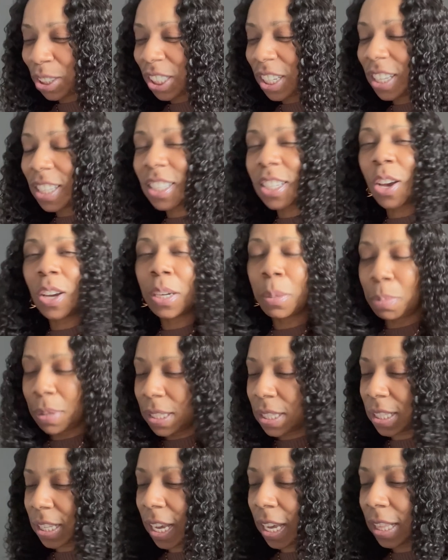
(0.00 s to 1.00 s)
she is gonna be
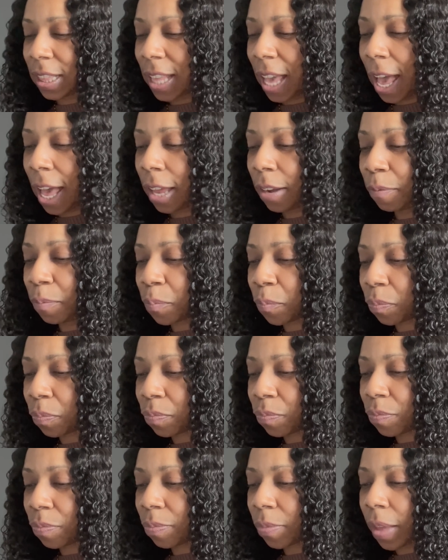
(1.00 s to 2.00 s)
singing that
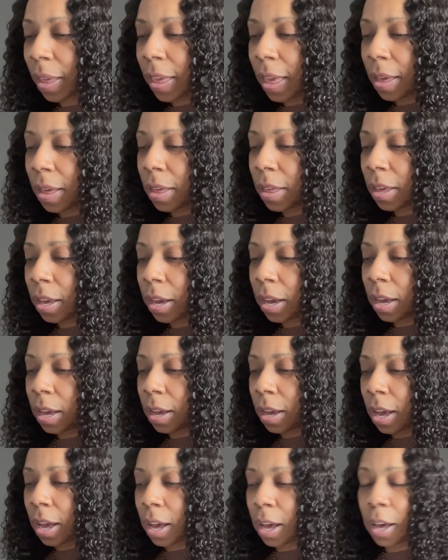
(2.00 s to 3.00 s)

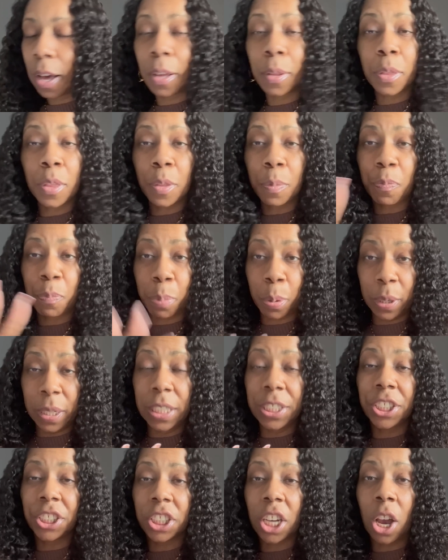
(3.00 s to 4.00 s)
uh,
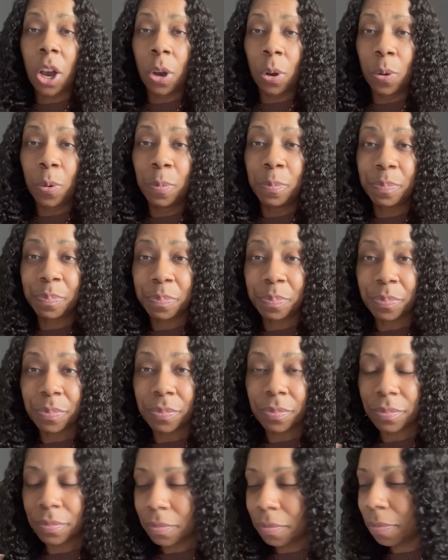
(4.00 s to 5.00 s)
pre-show.
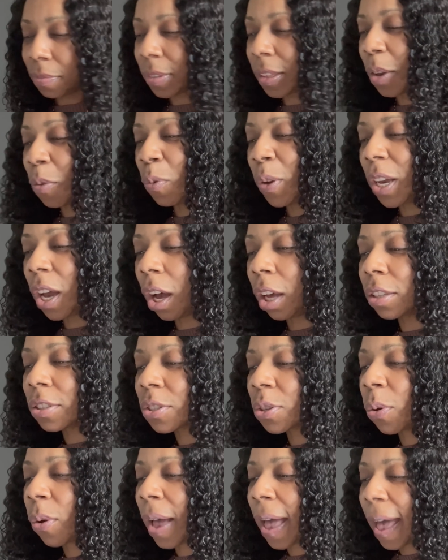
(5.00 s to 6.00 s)
We
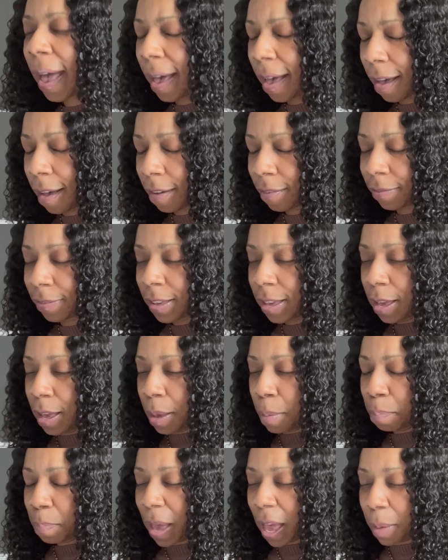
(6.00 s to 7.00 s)
also have
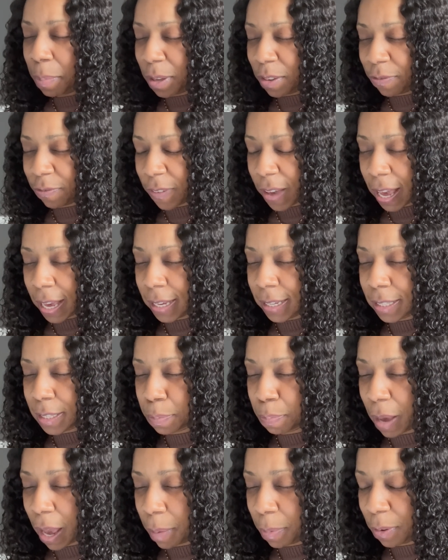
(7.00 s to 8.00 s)
Babyface.
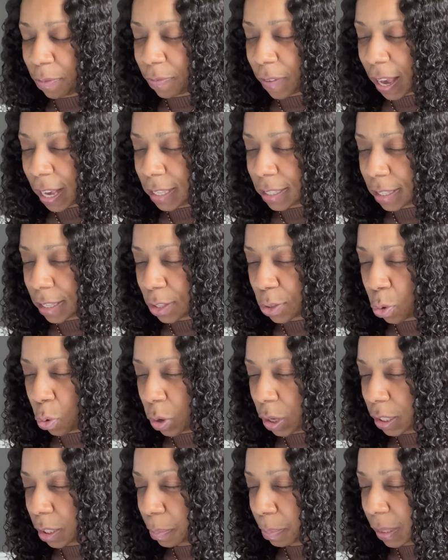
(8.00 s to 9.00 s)
Babyface is
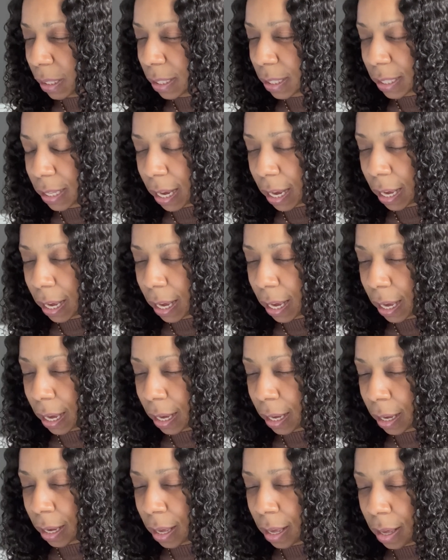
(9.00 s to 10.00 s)
going to be
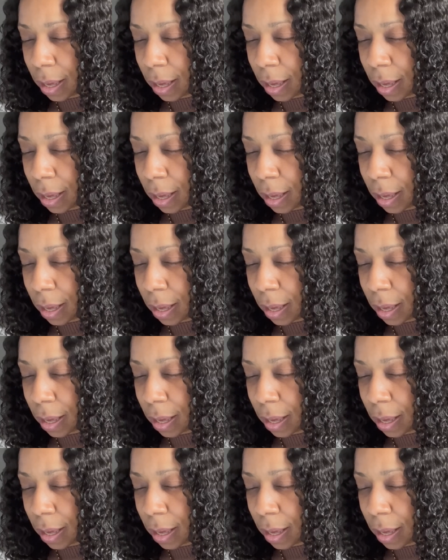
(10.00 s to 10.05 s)
singing